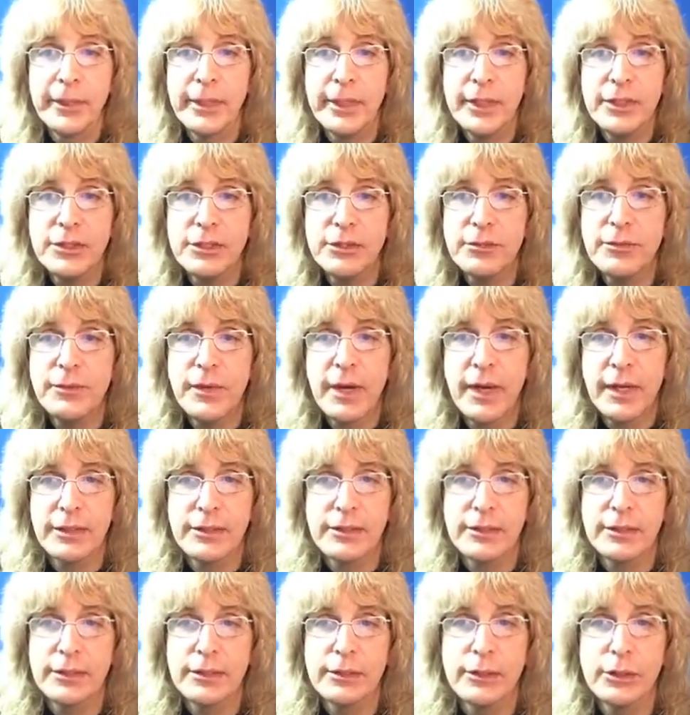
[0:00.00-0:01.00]
It's a fact.
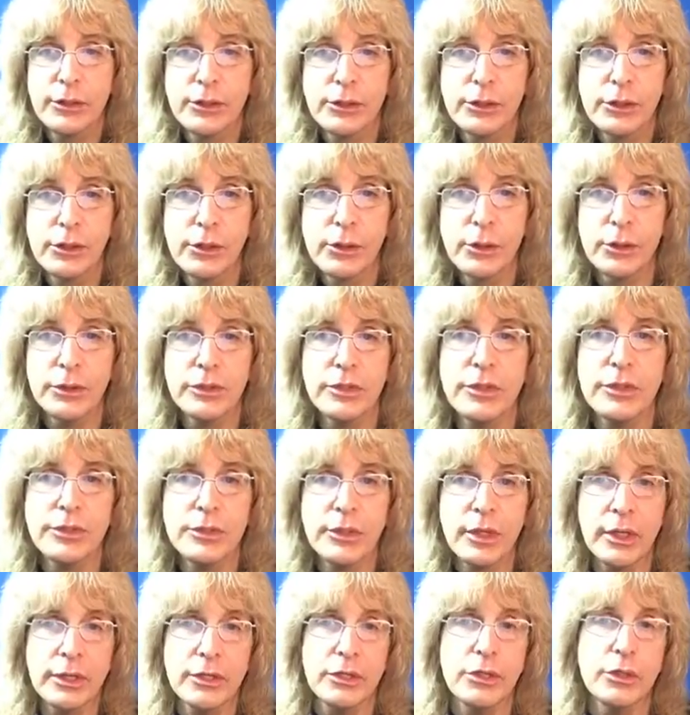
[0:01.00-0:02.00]
Look, the Lord
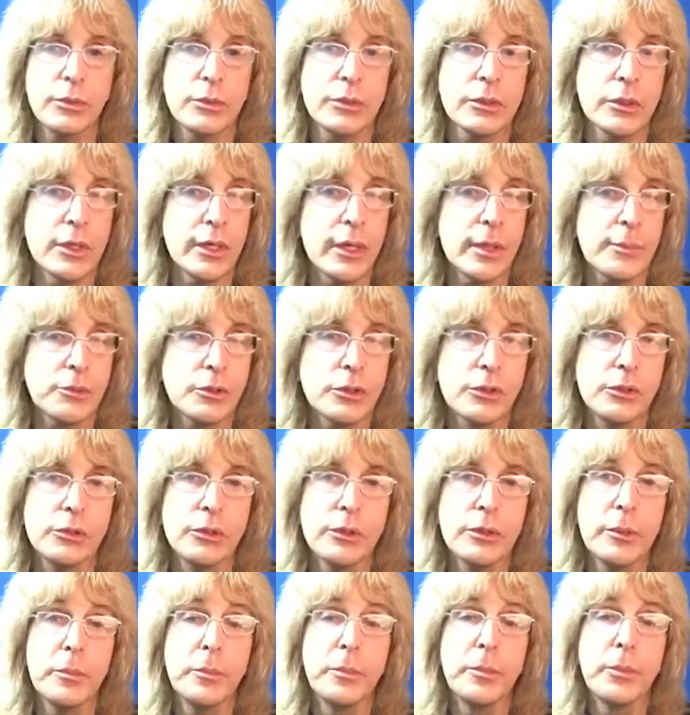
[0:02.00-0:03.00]
designed you with an
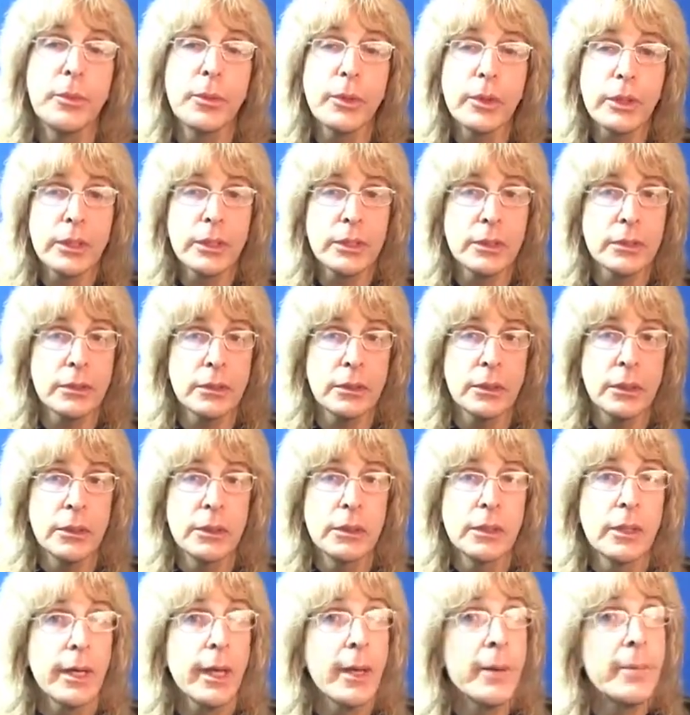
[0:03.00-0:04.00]
absolutely brilliant,
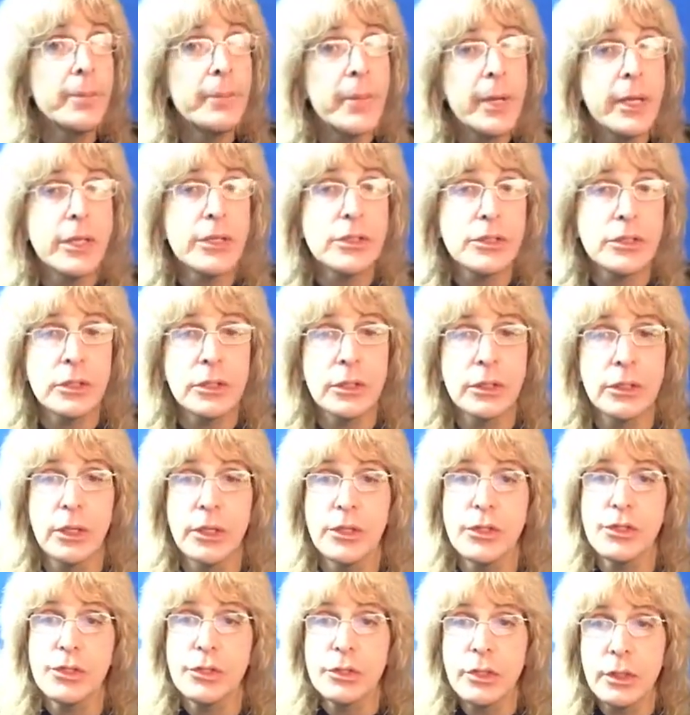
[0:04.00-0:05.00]
amazing,
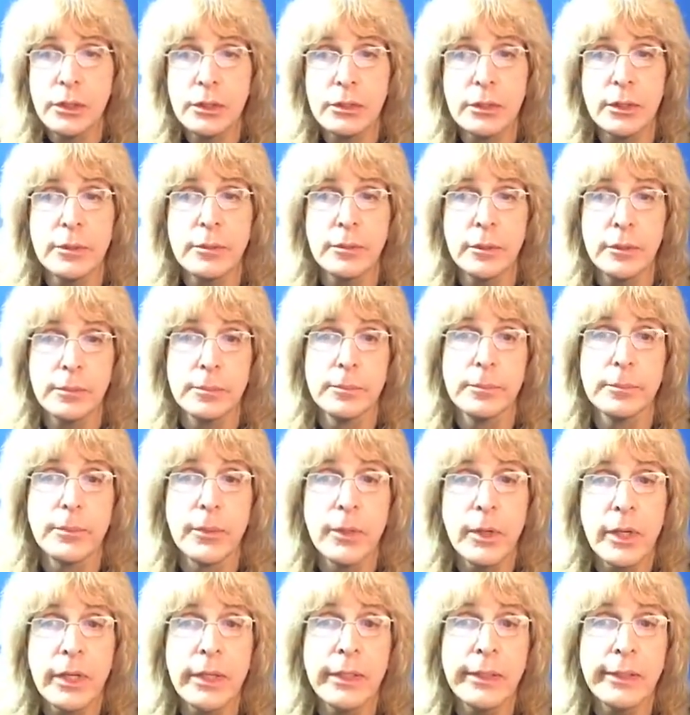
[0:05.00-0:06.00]
astounding
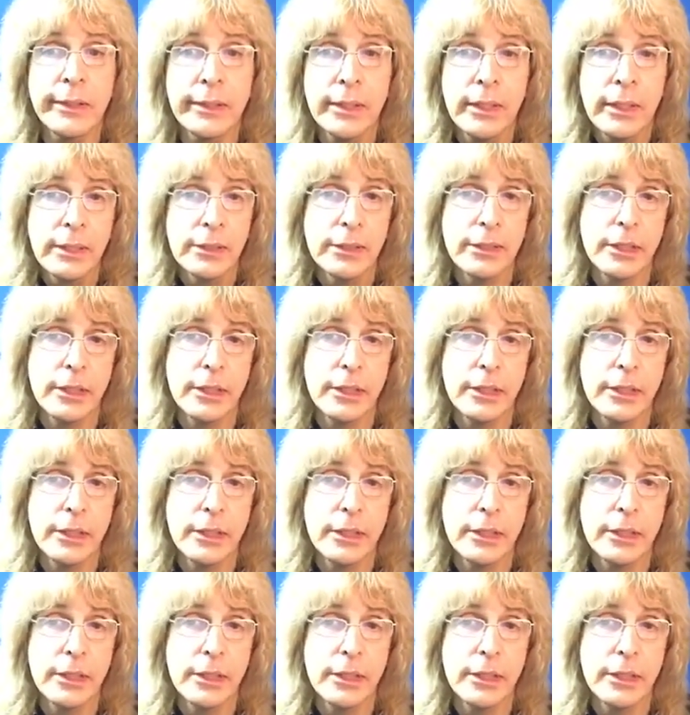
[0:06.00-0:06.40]
brain.